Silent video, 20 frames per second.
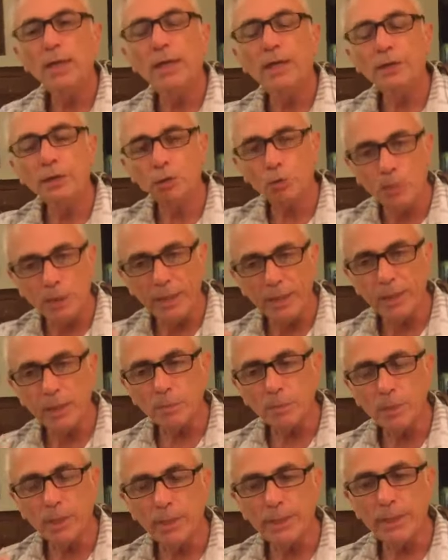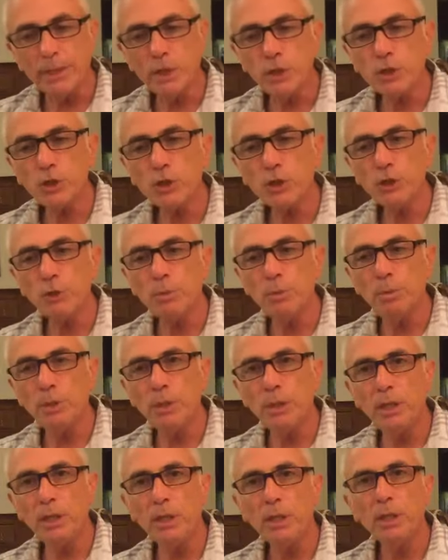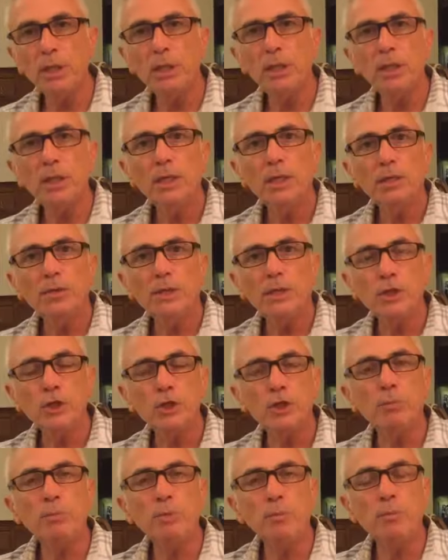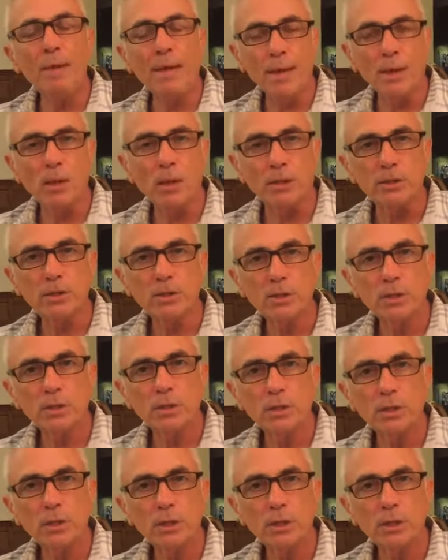and you read them, and they should be balanced